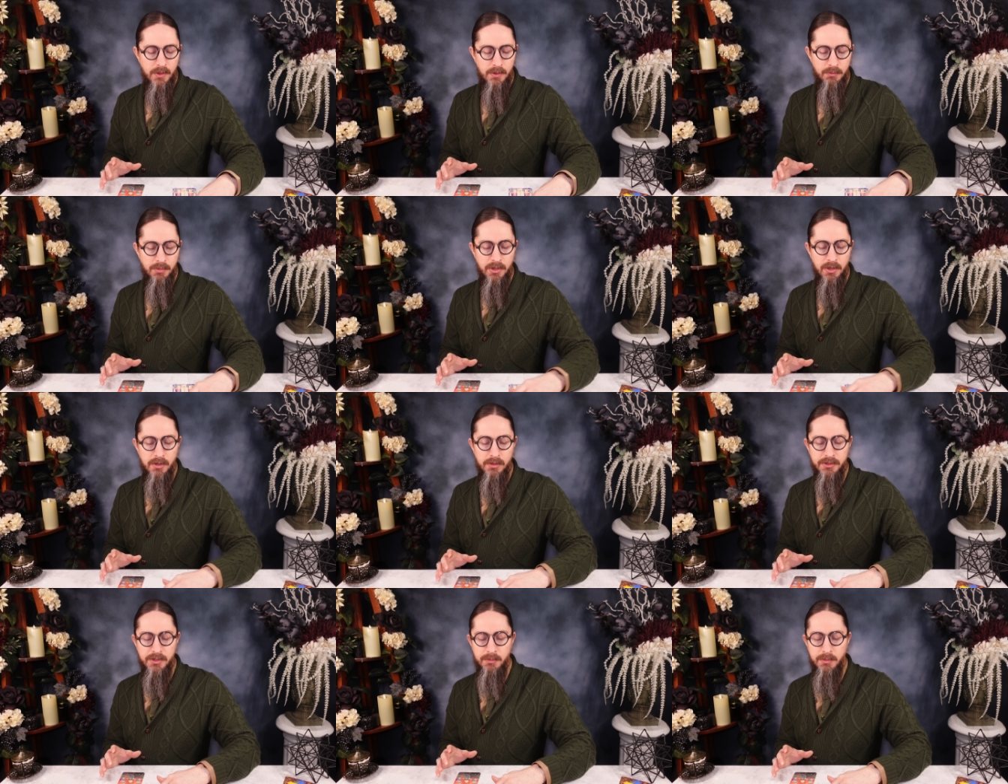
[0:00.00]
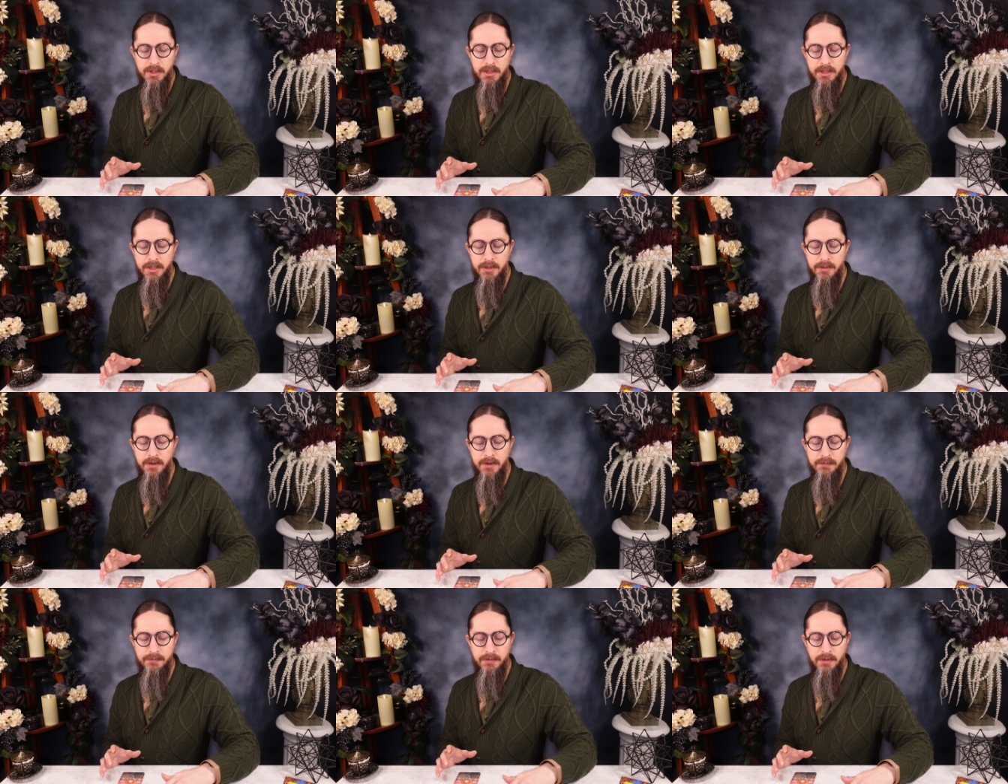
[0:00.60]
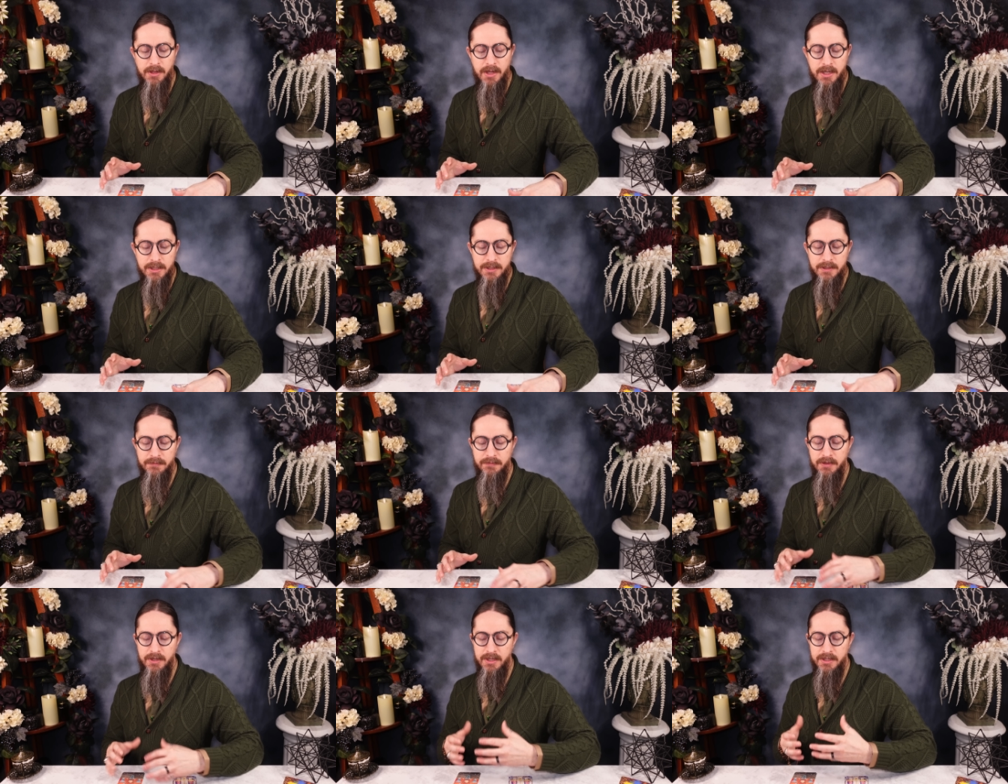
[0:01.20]
But ultimately, their
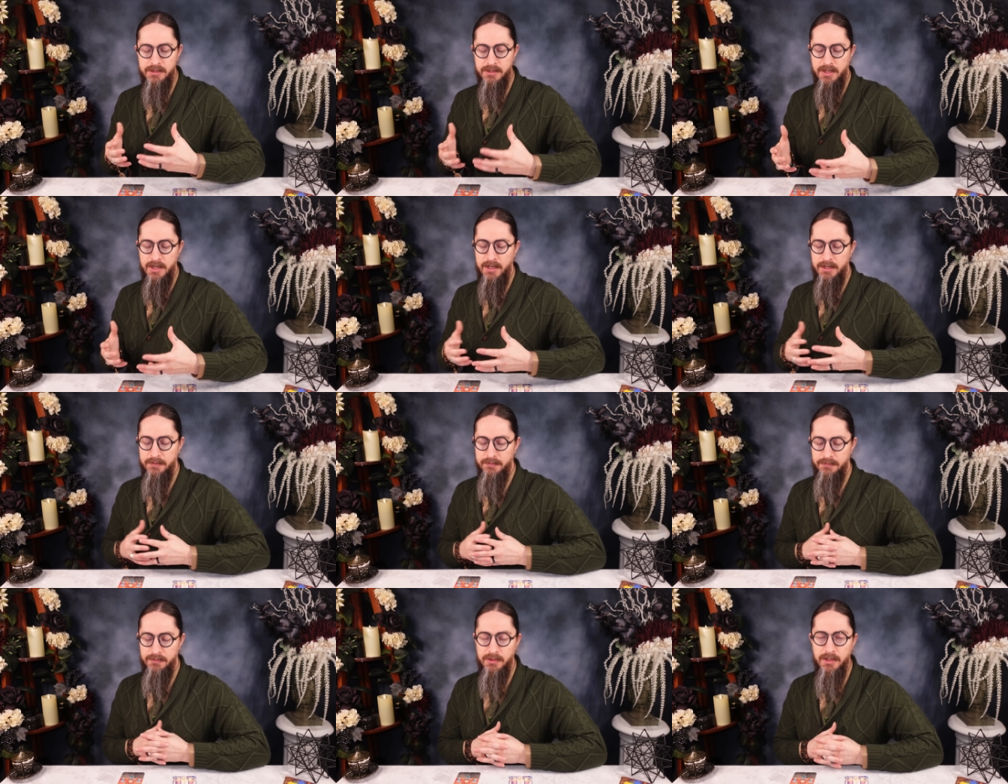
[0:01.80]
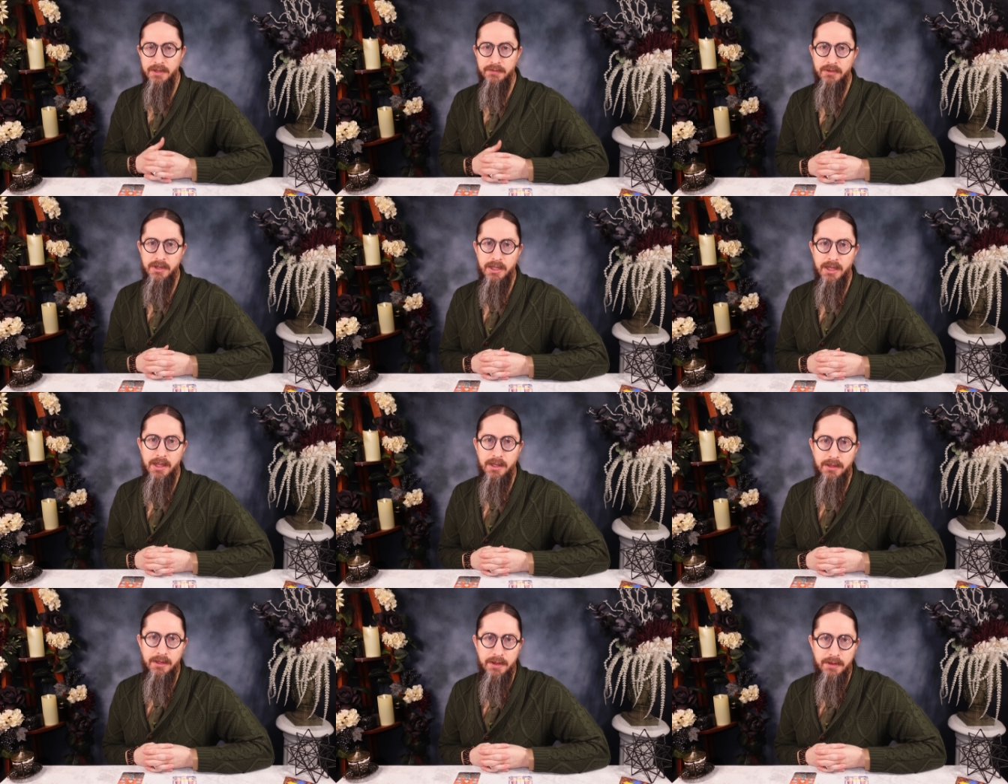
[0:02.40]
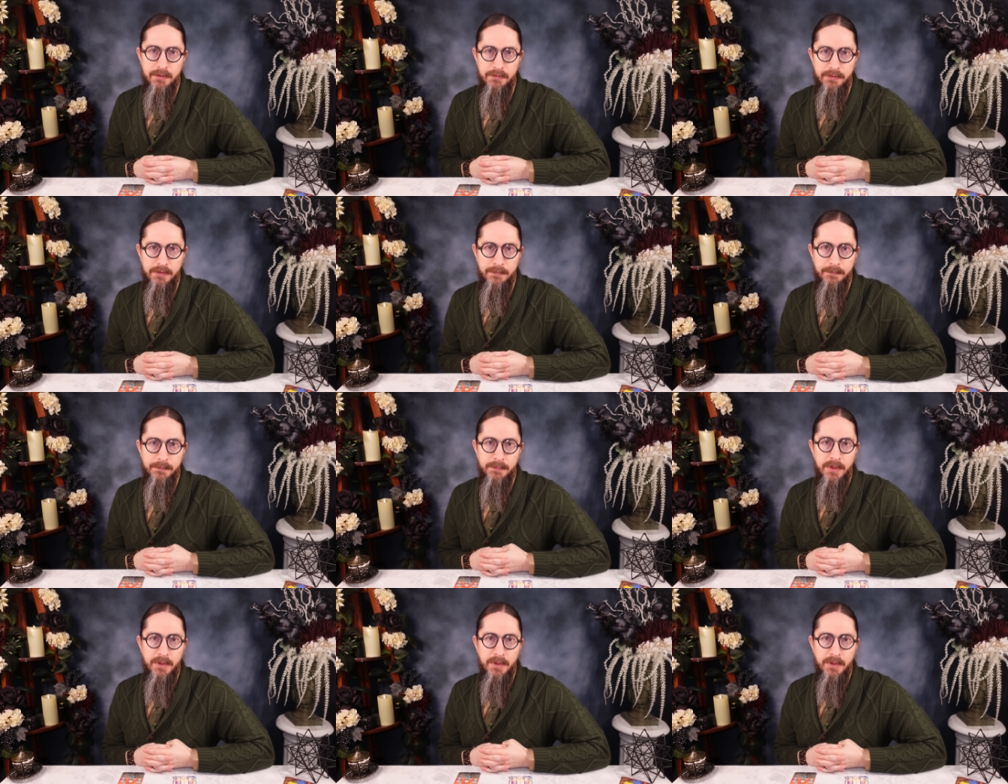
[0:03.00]
philosophy is kind of live and let live.